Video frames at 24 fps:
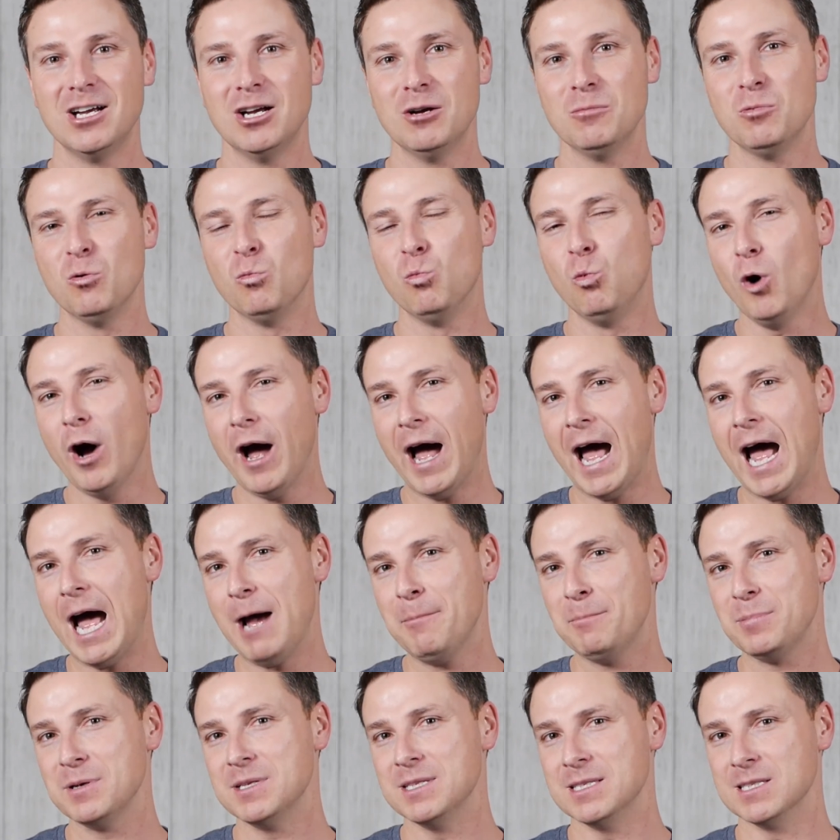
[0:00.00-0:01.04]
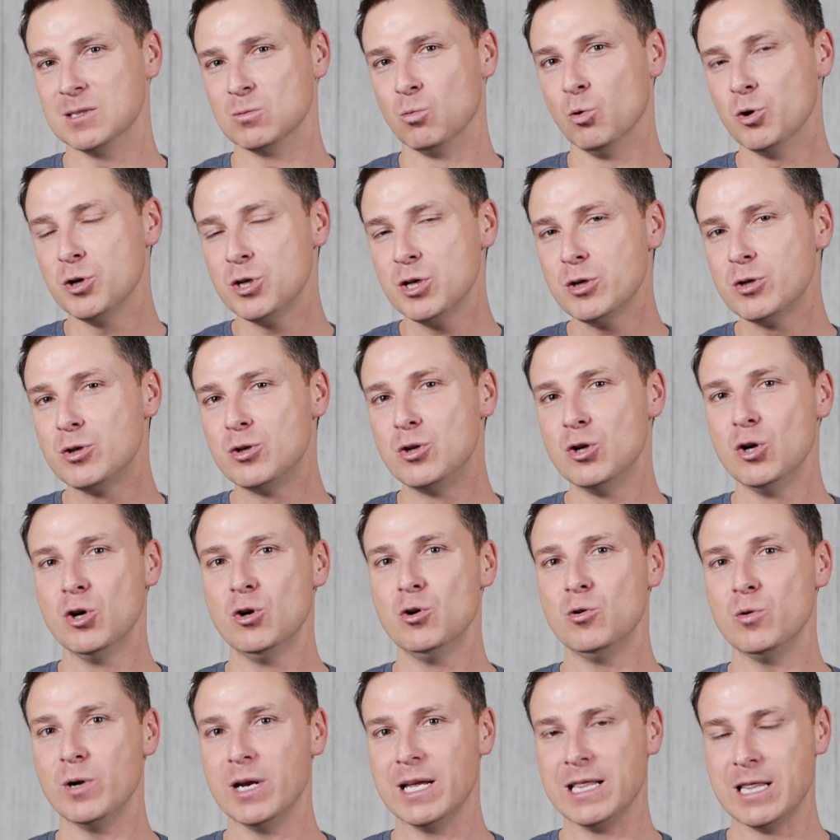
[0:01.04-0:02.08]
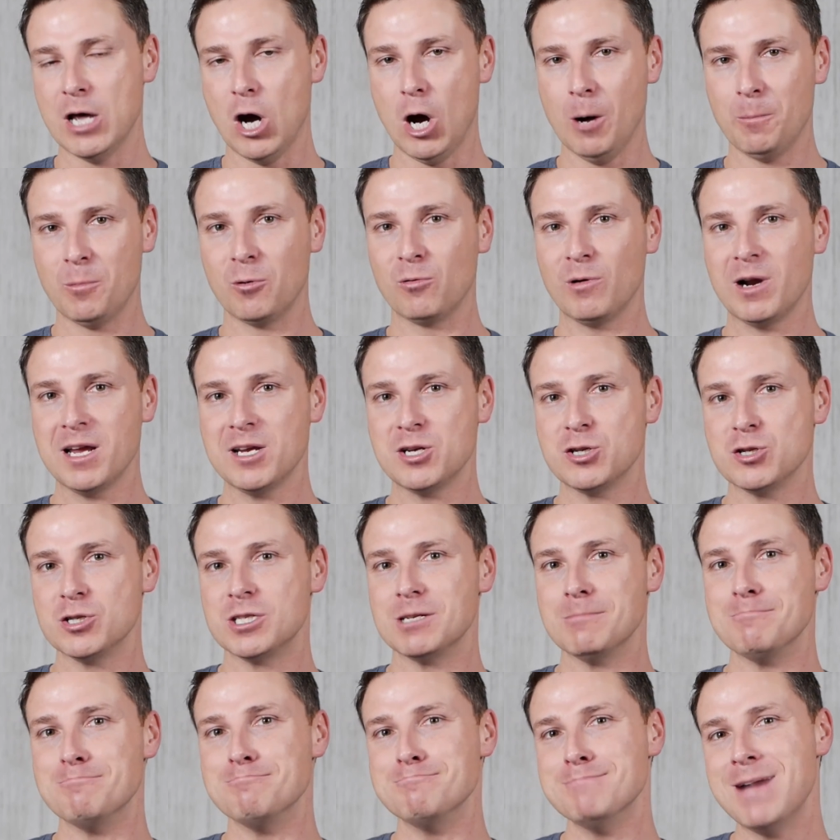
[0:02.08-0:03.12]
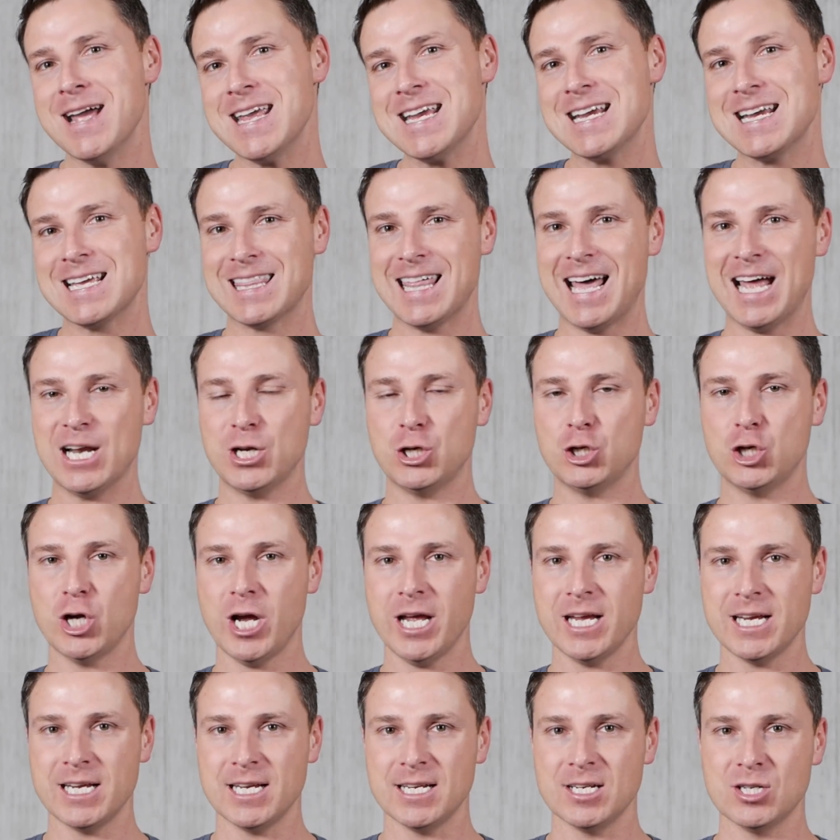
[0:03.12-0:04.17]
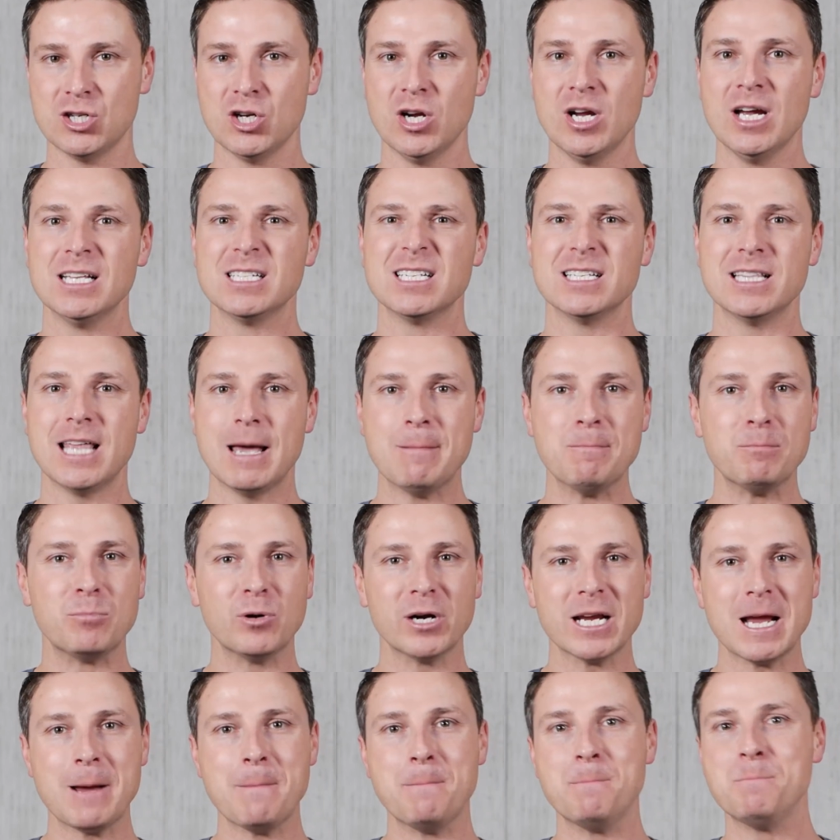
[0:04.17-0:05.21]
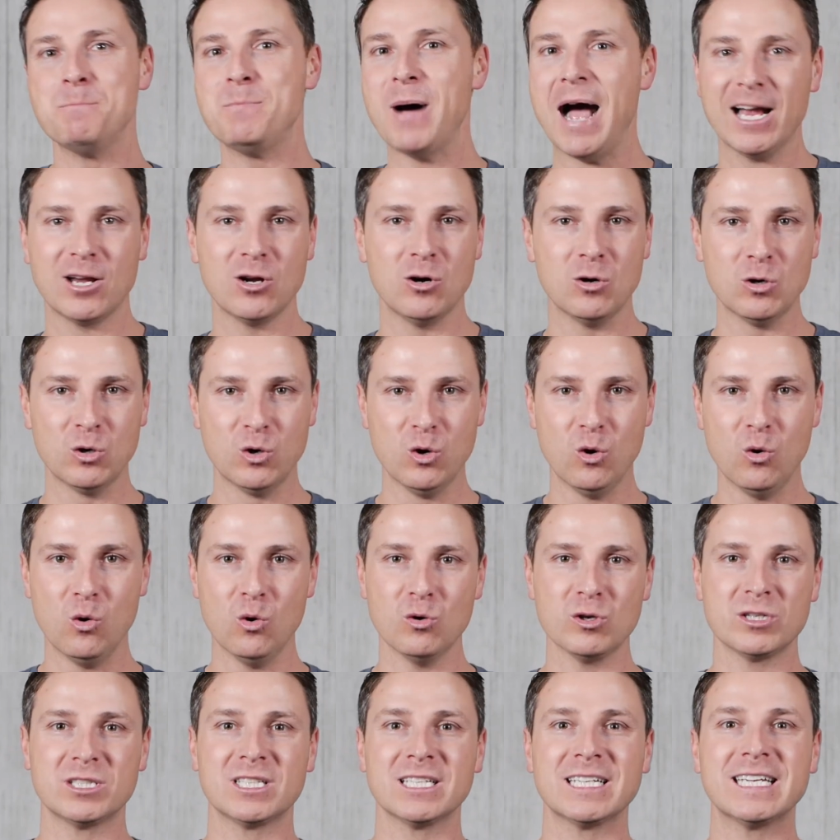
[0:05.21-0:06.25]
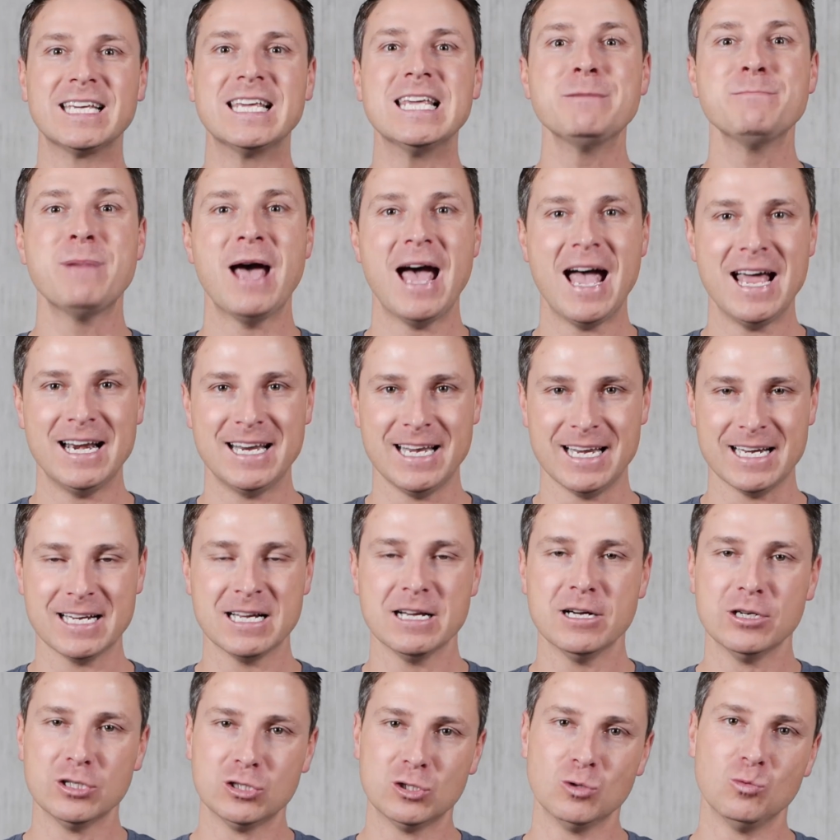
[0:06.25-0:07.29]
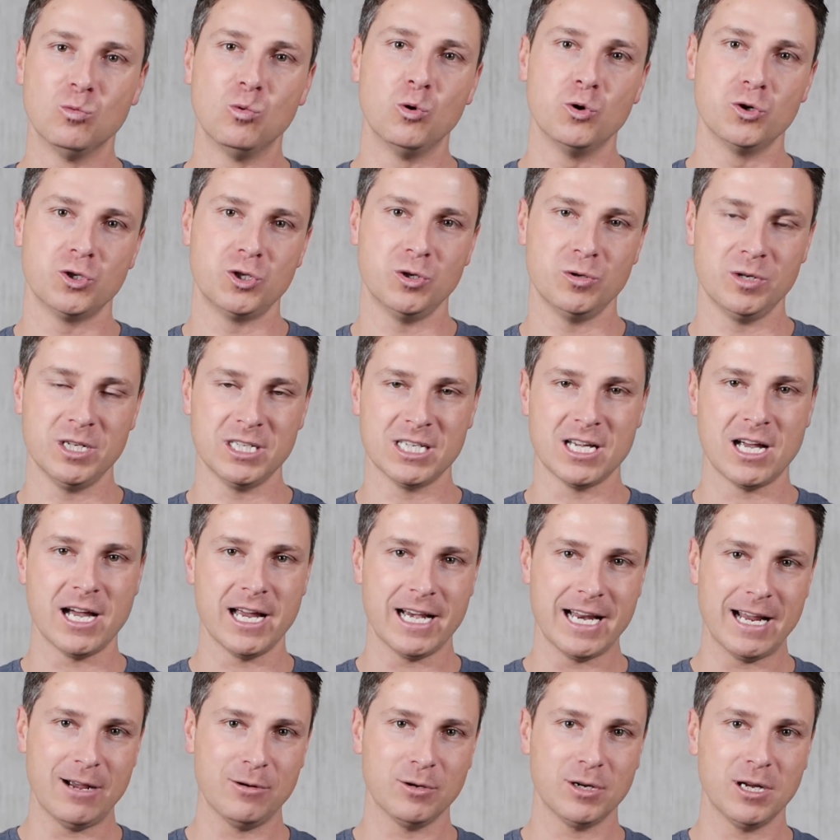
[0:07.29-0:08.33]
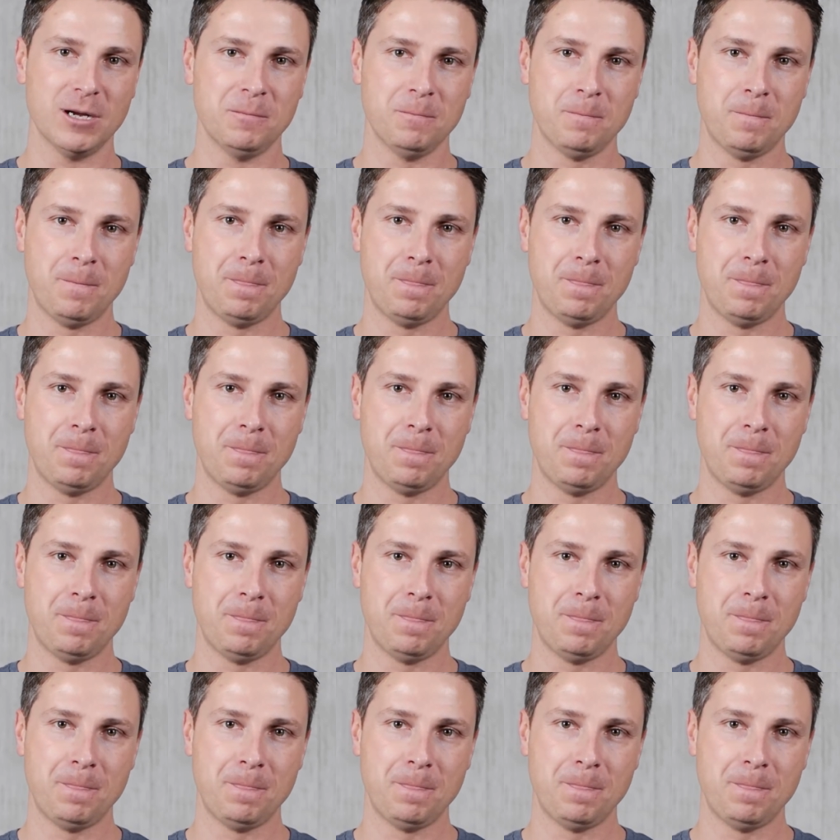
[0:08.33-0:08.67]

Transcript: But what happens? What do you do in the operation to make that change, to then bring it back on course, to keep heading towards your desired outcome?